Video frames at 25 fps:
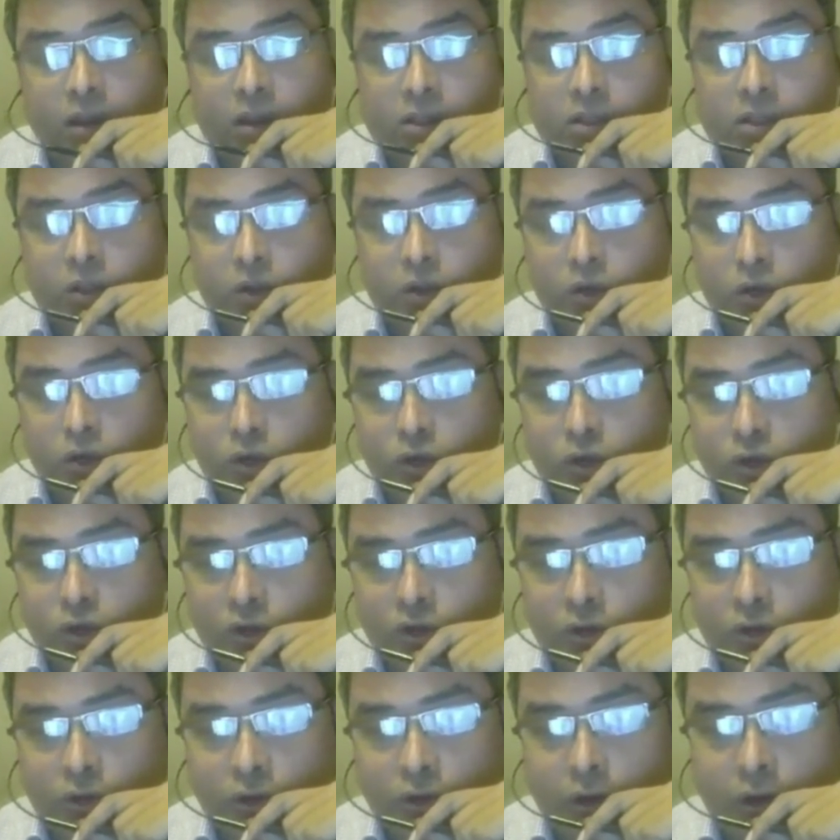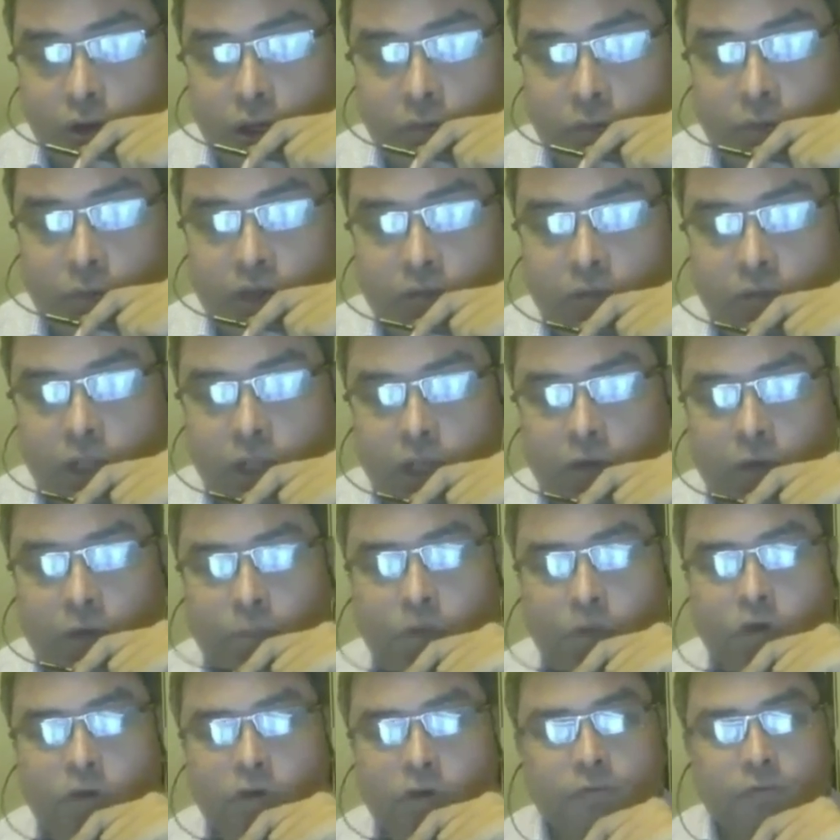So I mean, we have
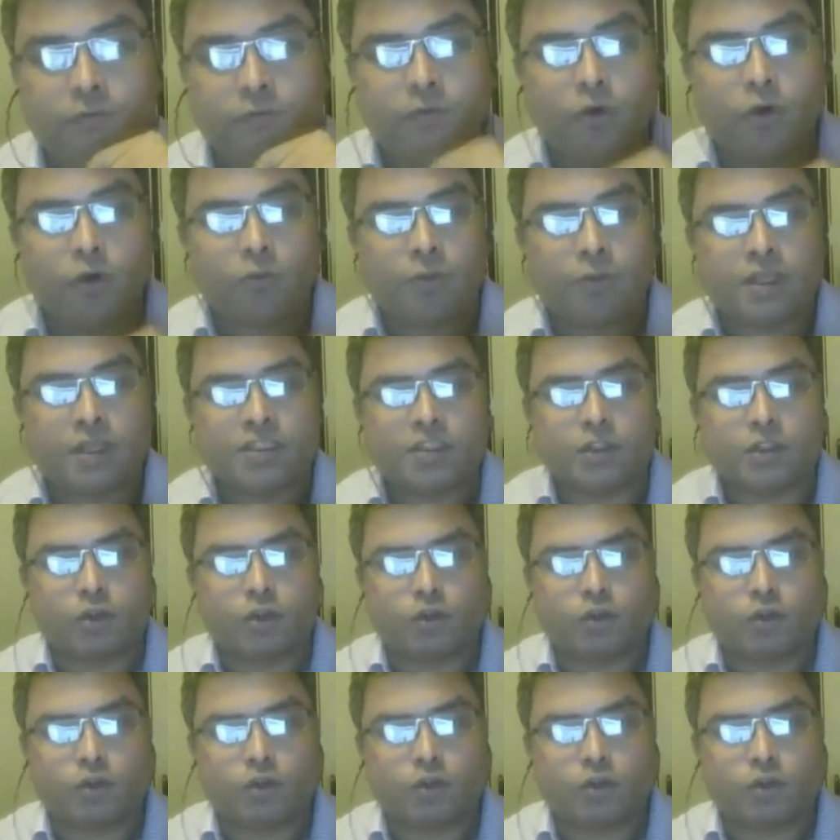about 4 months